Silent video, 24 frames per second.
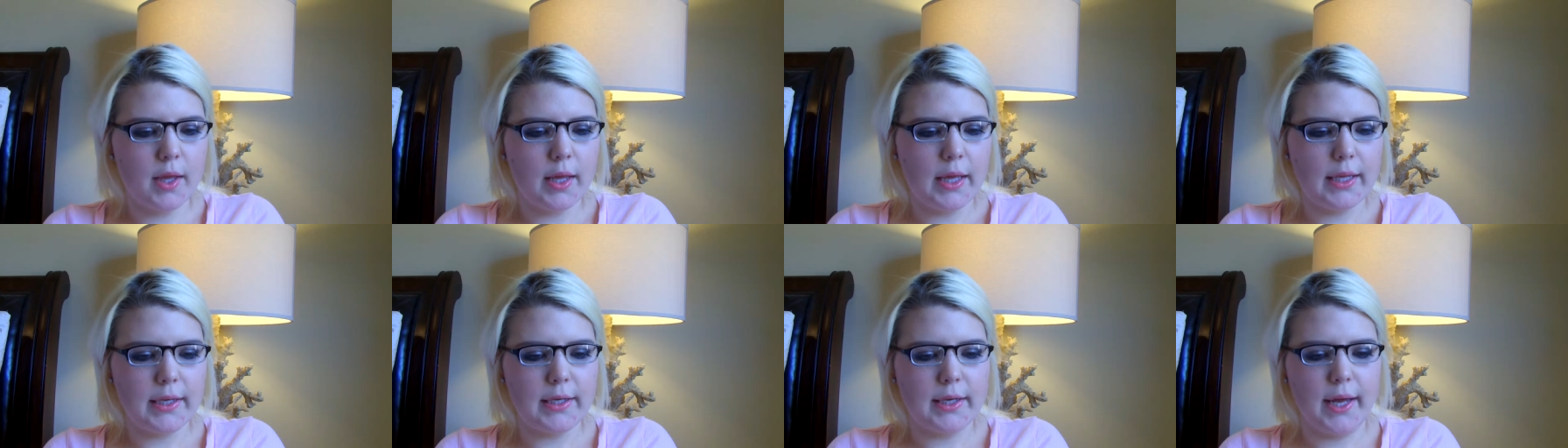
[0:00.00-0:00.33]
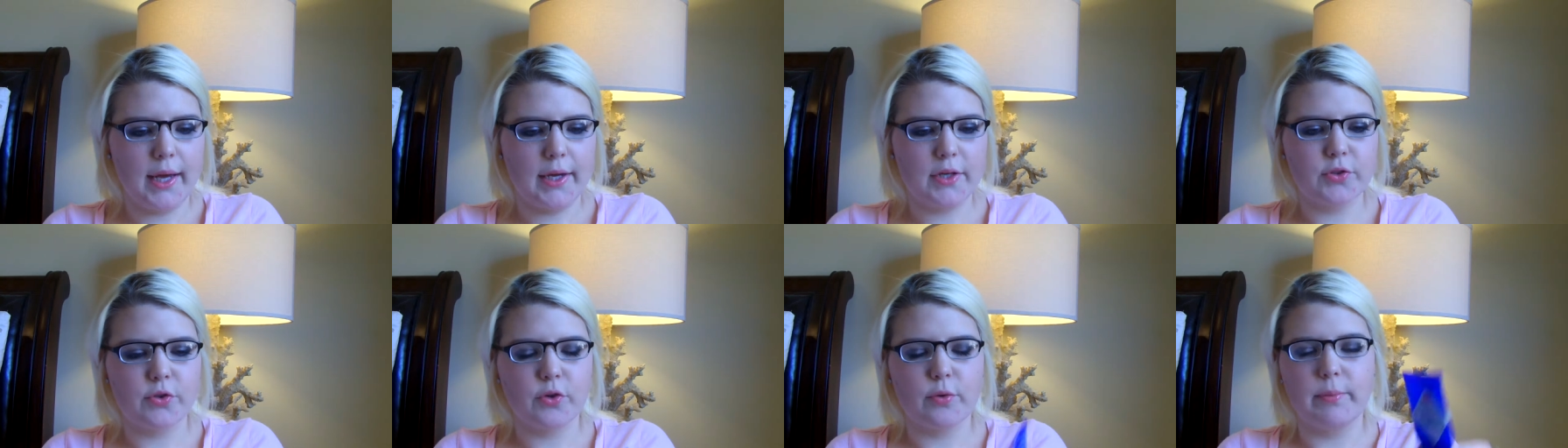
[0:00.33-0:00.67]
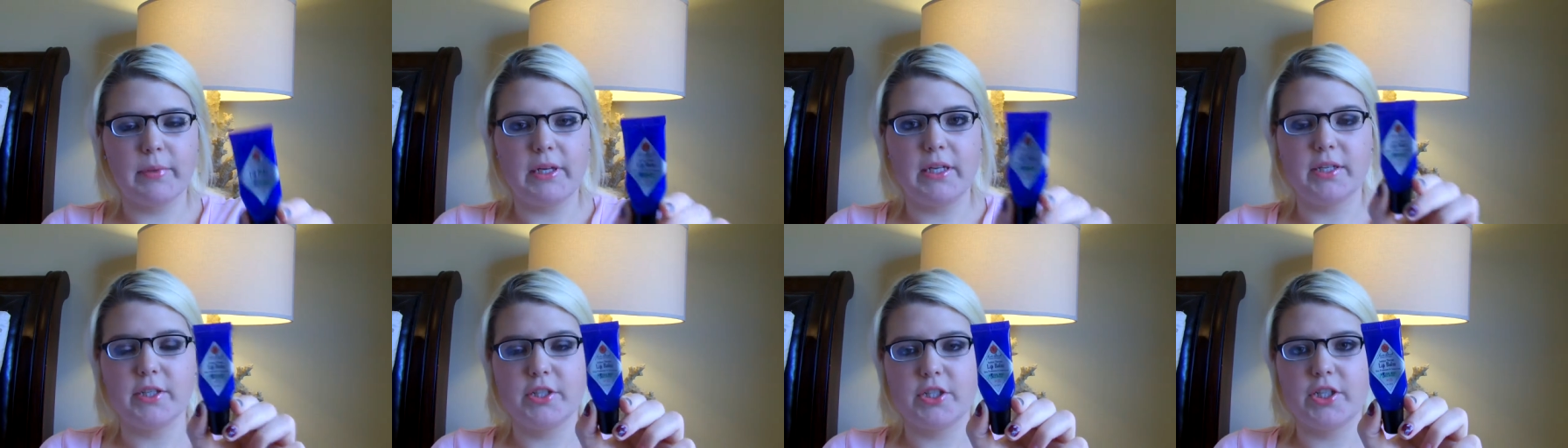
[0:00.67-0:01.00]
and Natural
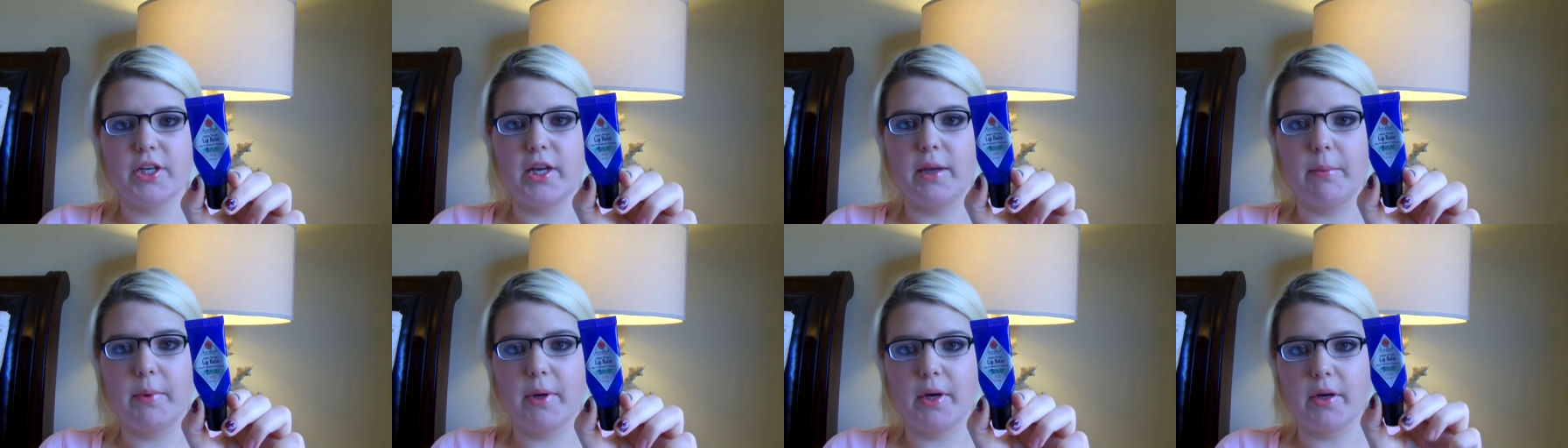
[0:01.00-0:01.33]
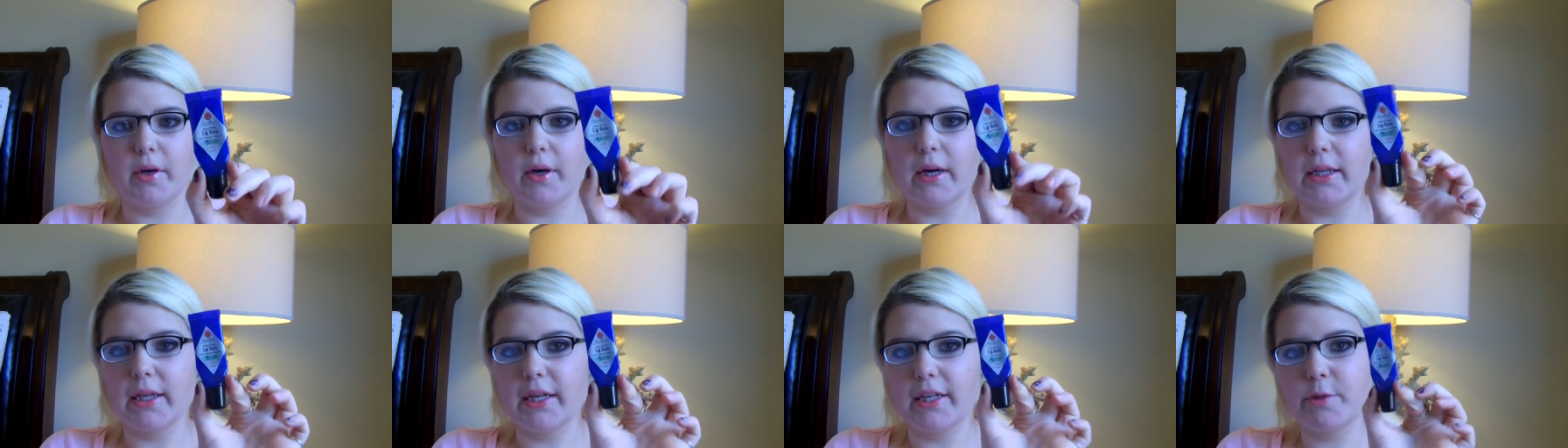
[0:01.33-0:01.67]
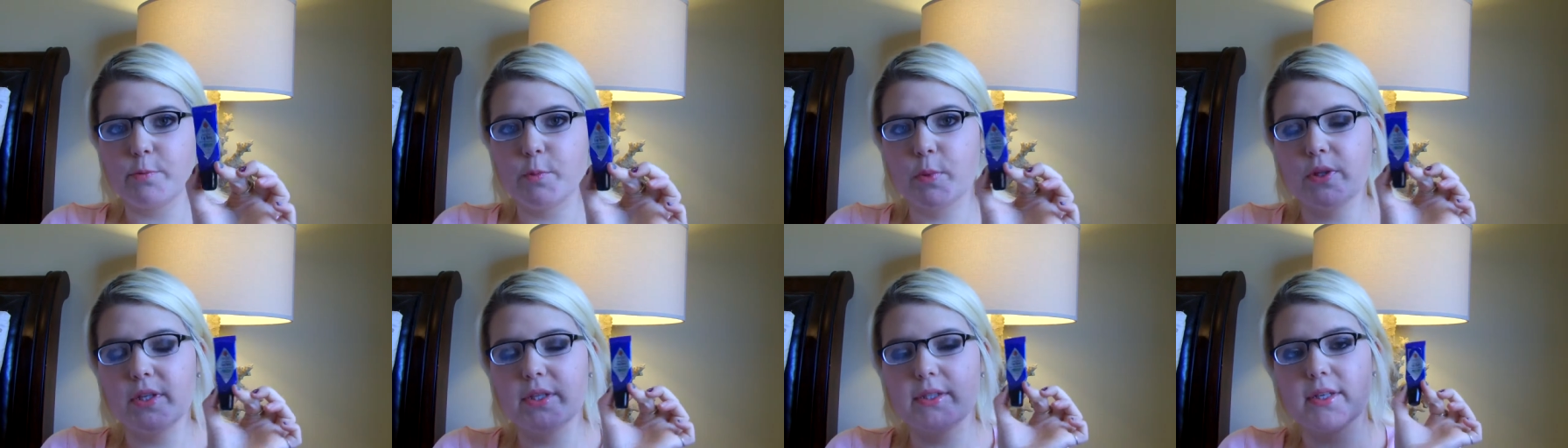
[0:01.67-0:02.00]
Mint and Shea Butter. I like
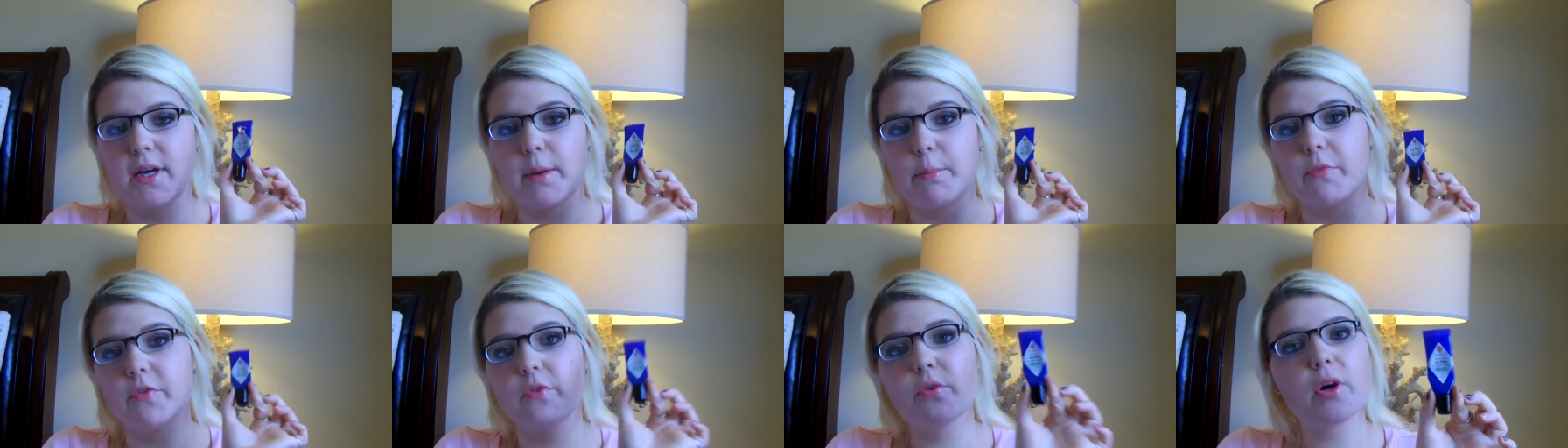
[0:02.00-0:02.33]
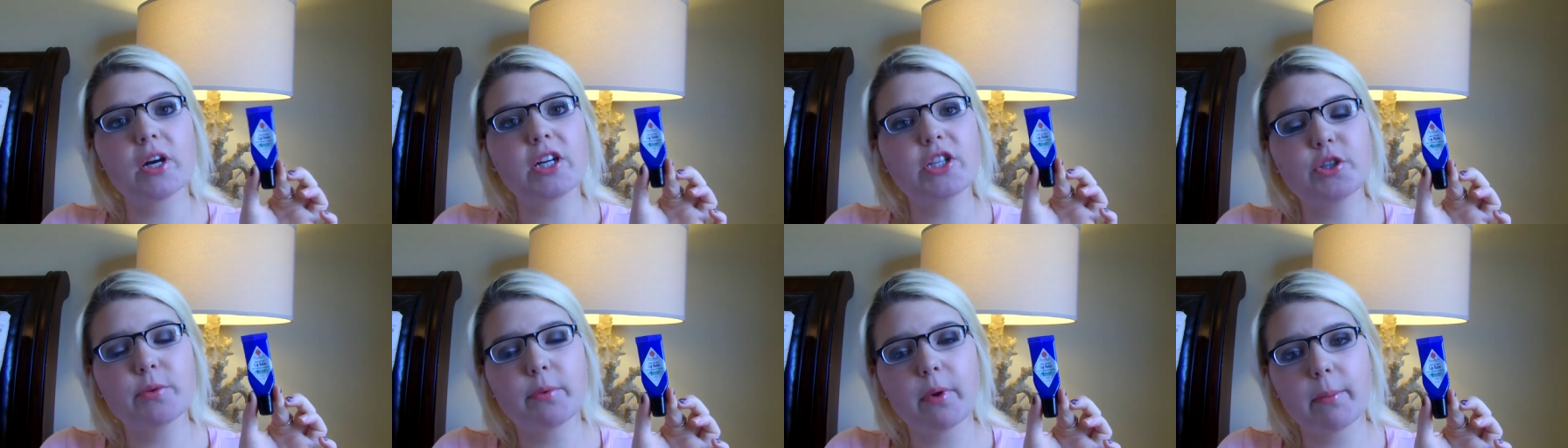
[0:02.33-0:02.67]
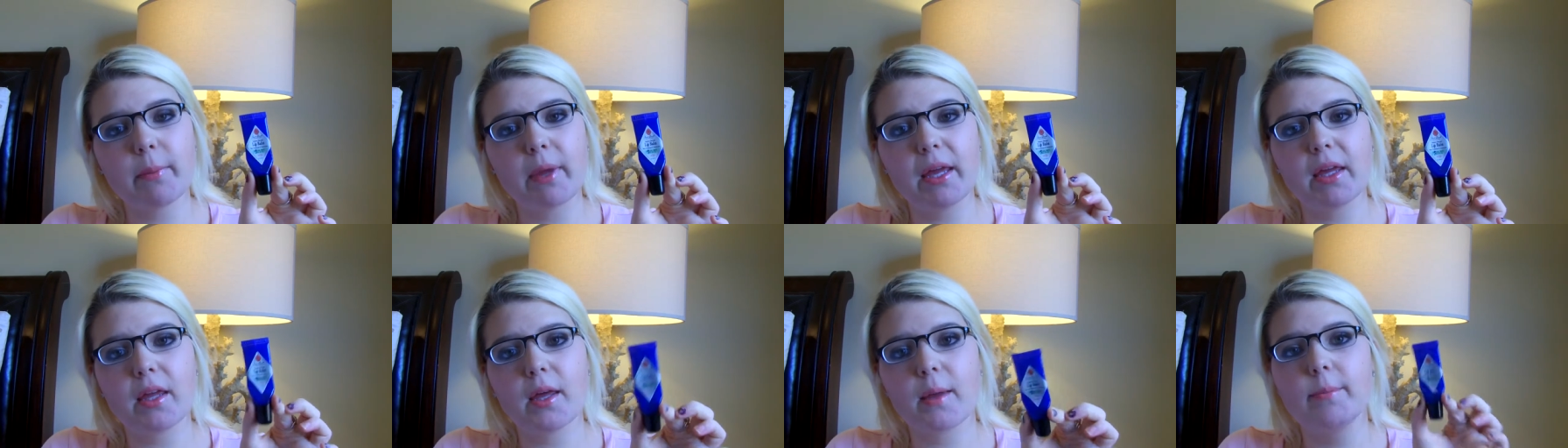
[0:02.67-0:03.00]
to put this on before I do my
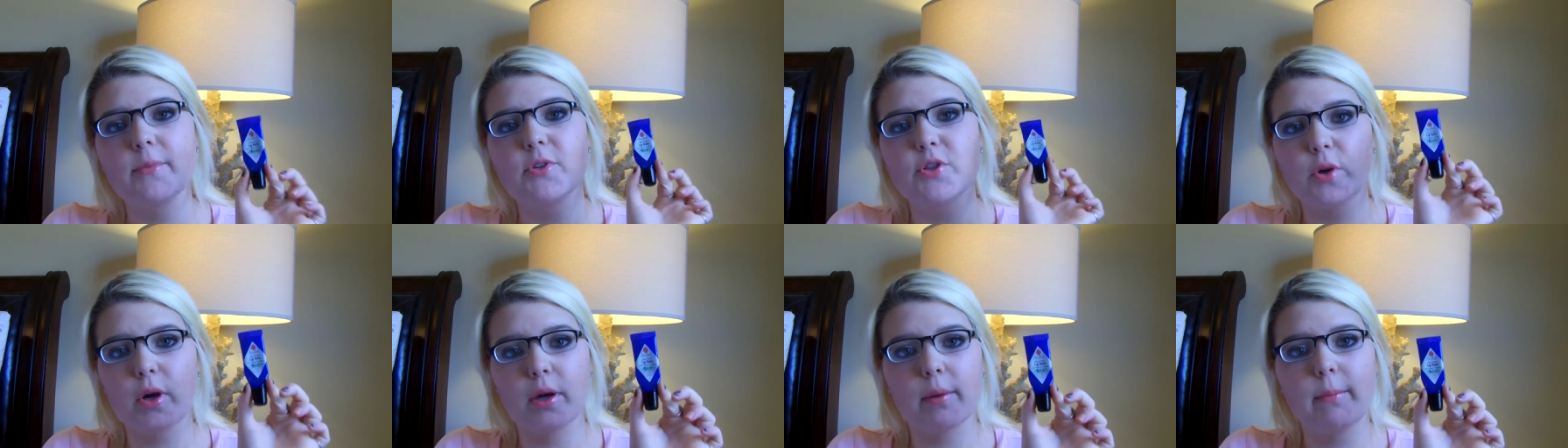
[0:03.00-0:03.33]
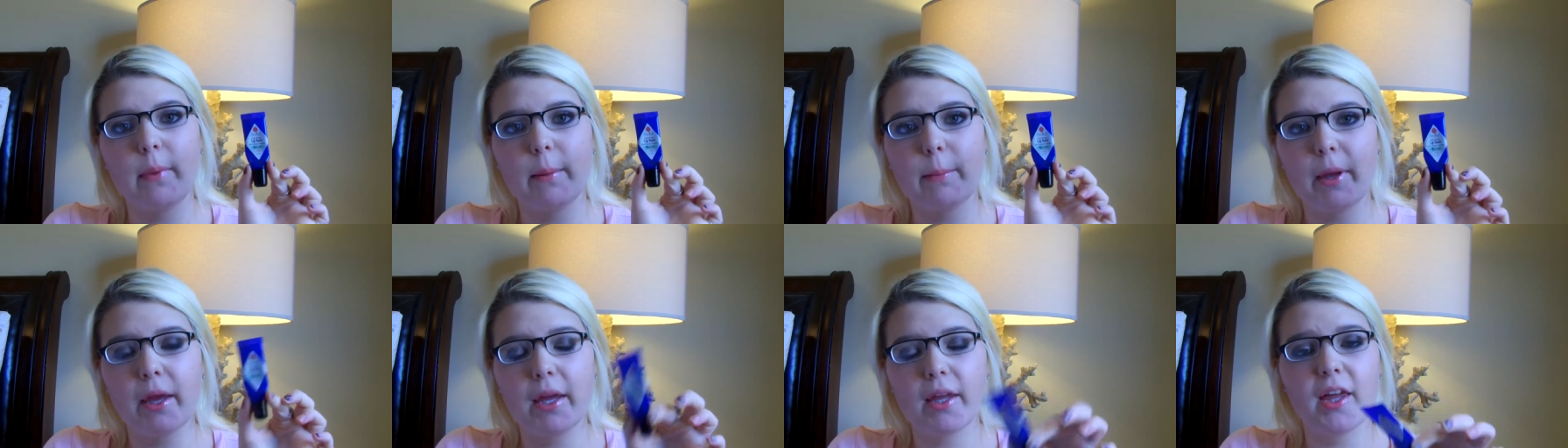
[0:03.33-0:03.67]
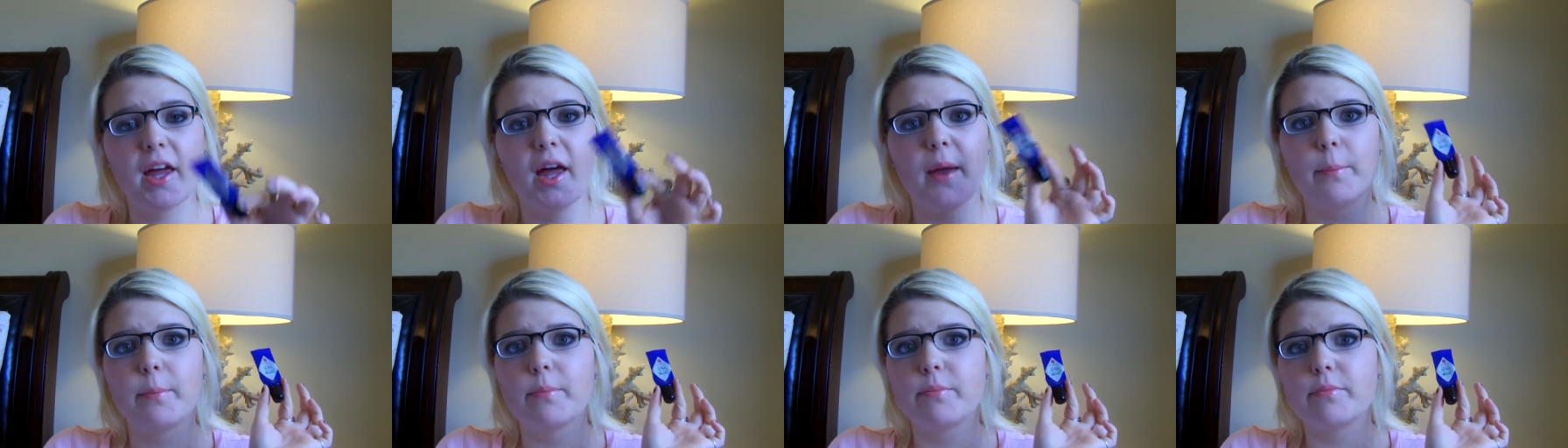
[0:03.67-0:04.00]
makeup, during my
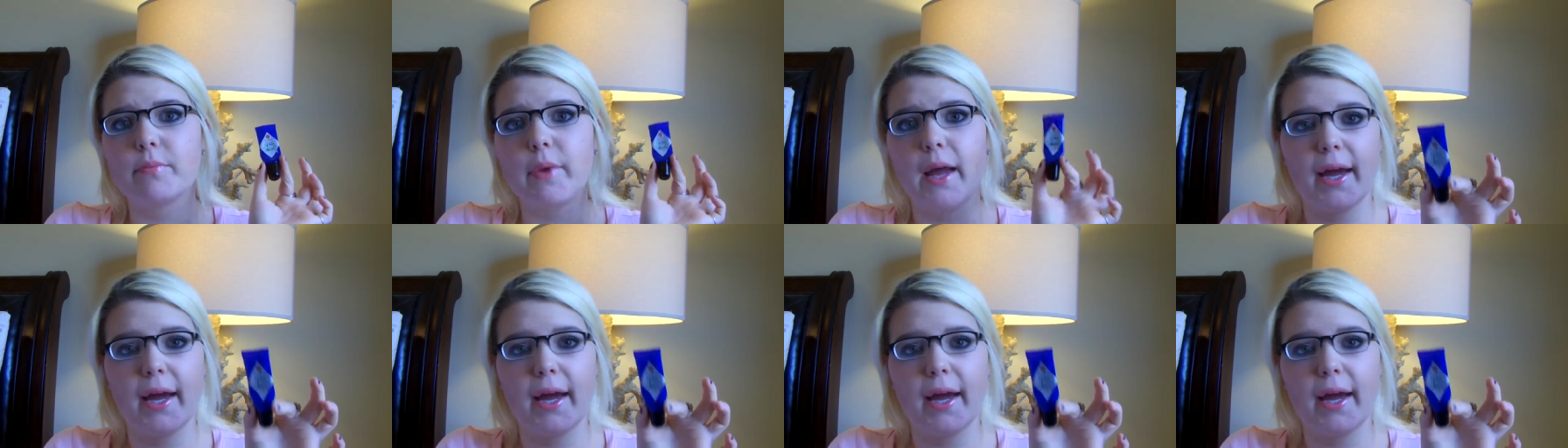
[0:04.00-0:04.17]
makeup,